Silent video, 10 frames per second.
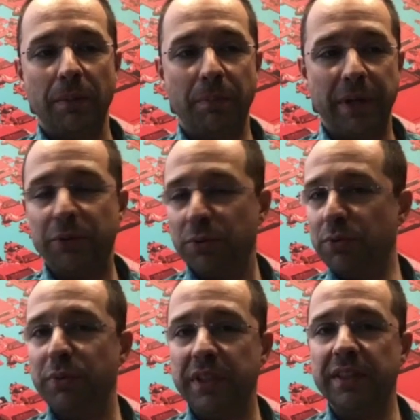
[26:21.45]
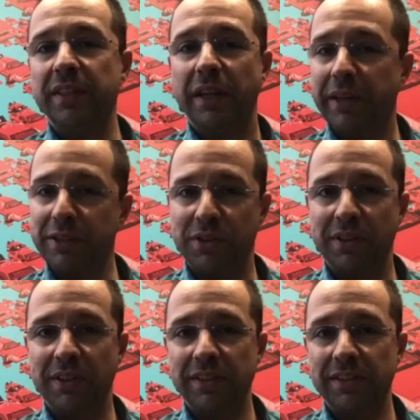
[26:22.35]
But you do need the direction.
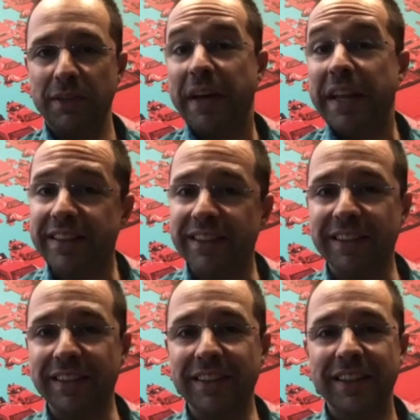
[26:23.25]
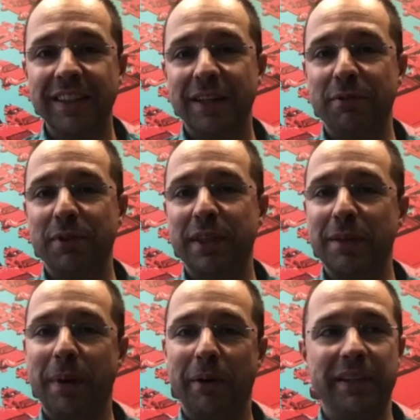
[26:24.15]
If anything, if you think
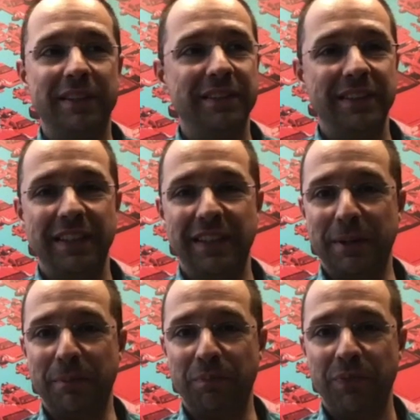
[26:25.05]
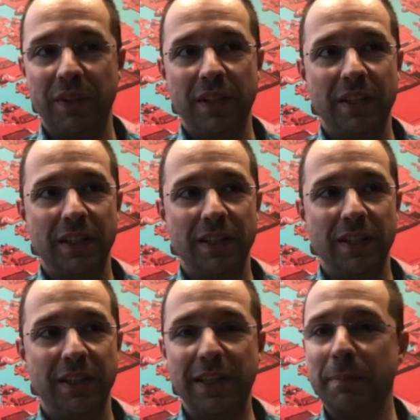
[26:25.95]
about it,
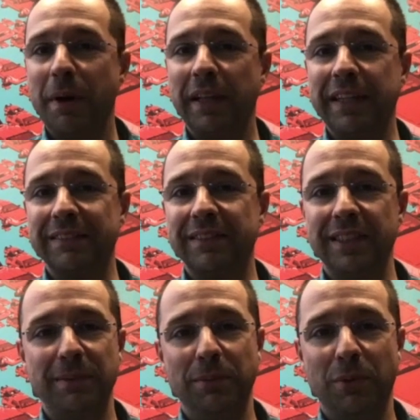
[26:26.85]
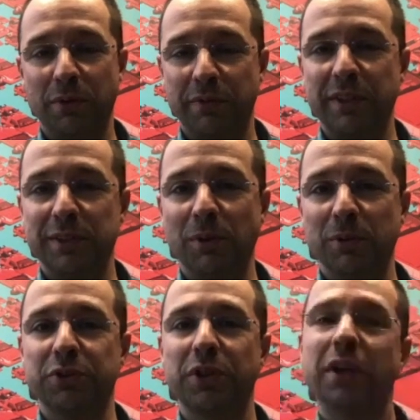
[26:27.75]
think about like a team or a very small
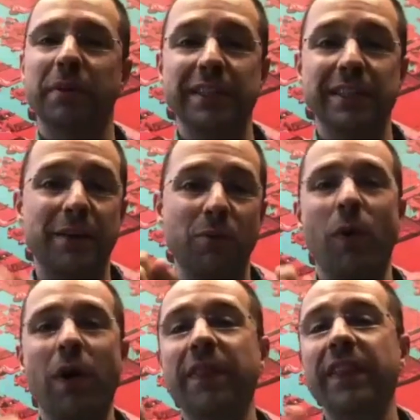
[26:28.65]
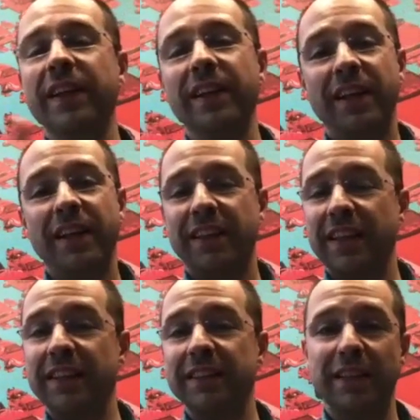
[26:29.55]
startup, it has like one
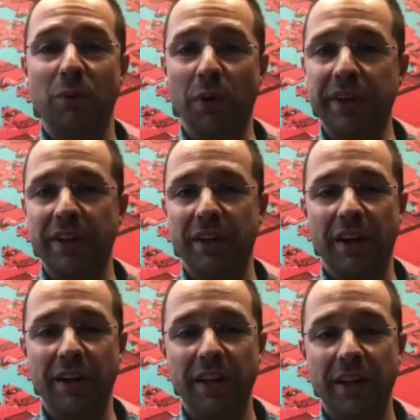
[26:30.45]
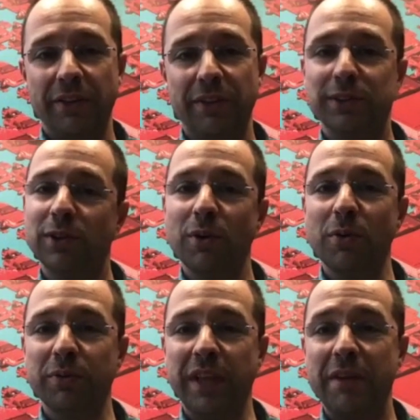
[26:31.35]
thing that they're working on. There's
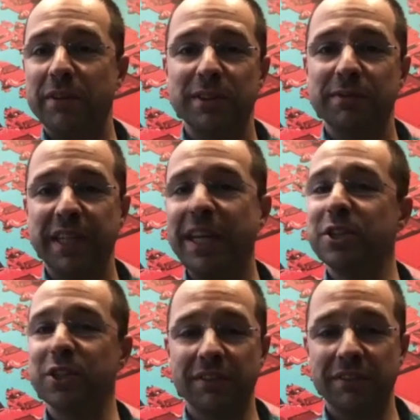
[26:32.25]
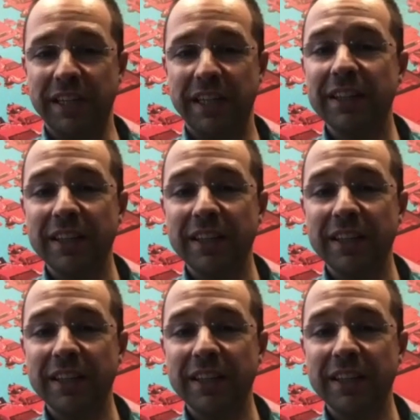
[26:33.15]
no diversification, right?